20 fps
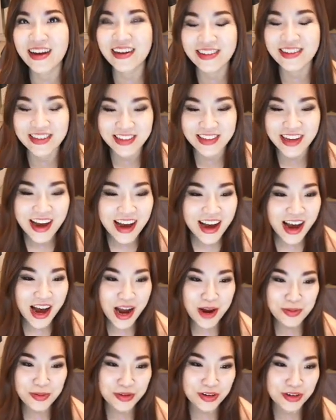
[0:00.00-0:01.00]
Because
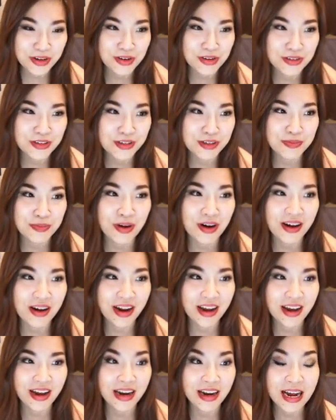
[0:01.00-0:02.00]
I put her on spot.
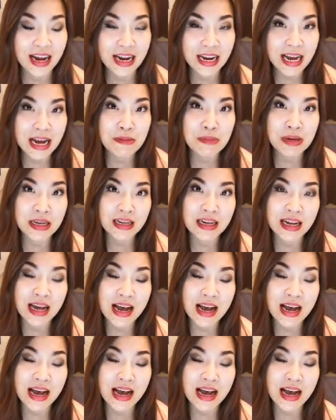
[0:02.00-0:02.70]
And I